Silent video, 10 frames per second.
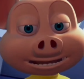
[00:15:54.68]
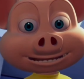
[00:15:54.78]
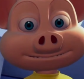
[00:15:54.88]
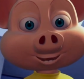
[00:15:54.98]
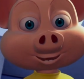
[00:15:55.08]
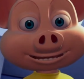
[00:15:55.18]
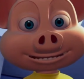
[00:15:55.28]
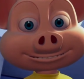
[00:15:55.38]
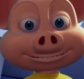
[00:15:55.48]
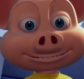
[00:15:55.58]
in a bad
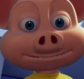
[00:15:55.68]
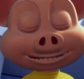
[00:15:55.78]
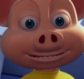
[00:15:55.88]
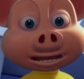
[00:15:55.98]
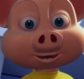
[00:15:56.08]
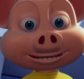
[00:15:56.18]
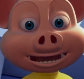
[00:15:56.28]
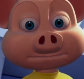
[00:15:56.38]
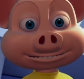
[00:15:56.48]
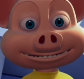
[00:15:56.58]
mood, but I better
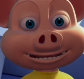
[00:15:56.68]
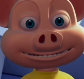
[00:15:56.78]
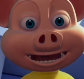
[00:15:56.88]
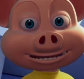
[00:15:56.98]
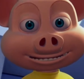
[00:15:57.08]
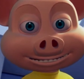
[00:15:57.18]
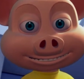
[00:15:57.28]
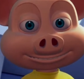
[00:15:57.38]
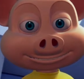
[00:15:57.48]
save it till the end.